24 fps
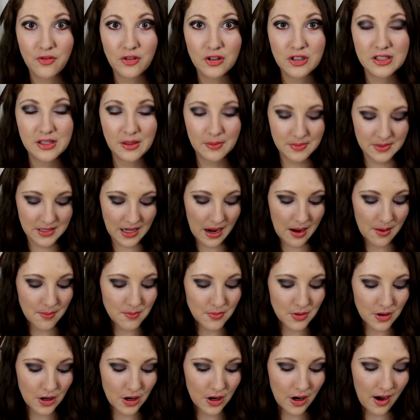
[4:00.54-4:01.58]
for
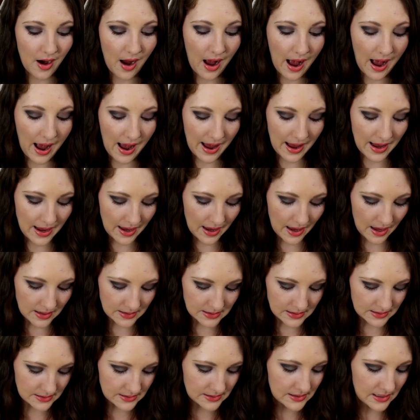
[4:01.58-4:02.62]
September, I
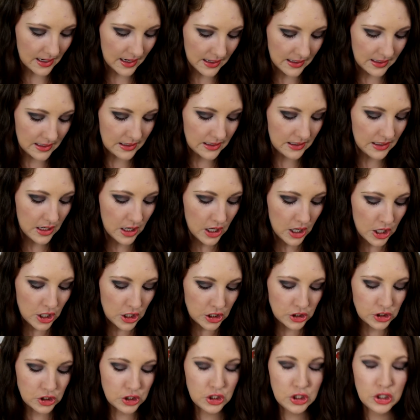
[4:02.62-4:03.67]
decided
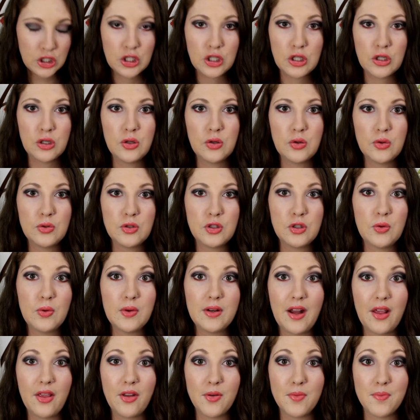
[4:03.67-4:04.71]
to do
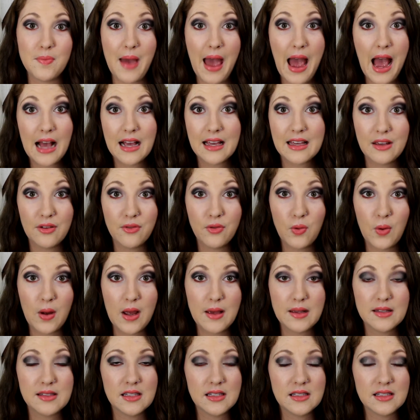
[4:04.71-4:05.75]
another MAC
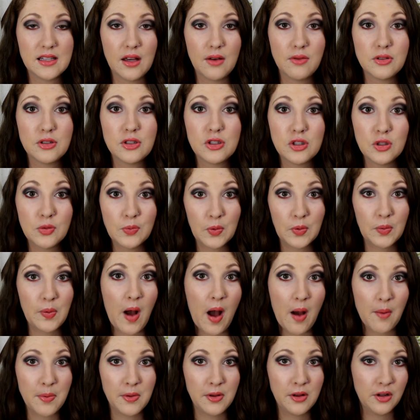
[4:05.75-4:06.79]
giveaway since that was super
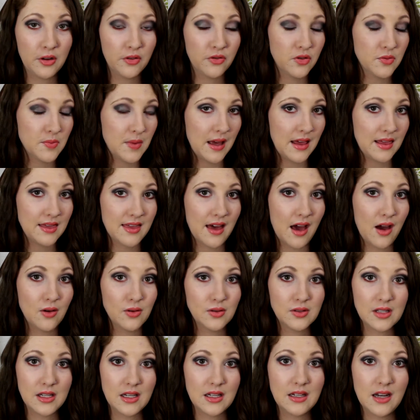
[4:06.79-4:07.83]
popular for my
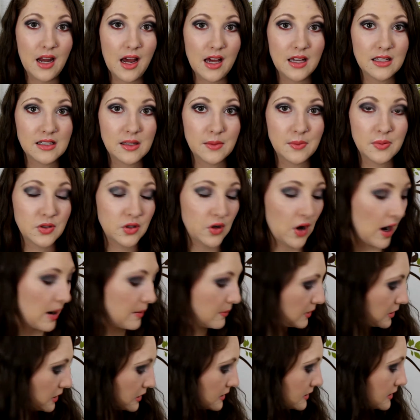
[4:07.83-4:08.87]
thousand uh,
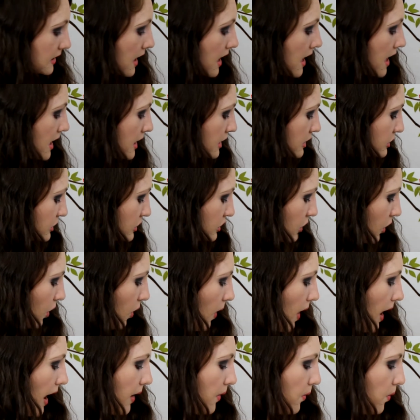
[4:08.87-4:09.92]
subscribers. So
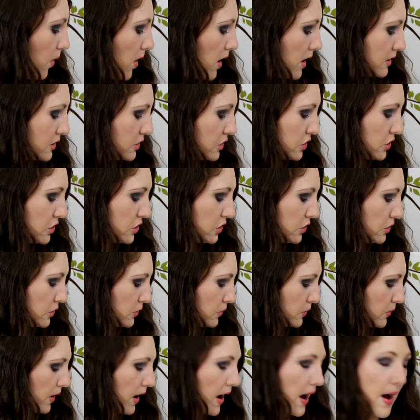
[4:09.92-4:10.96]
I want
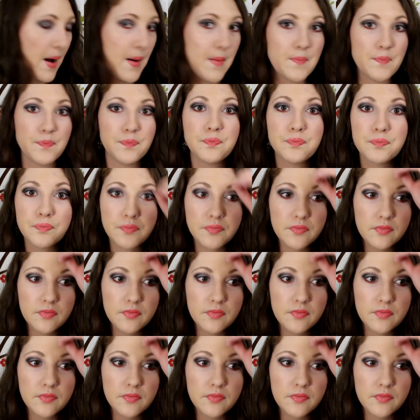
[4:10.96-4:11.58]
to um,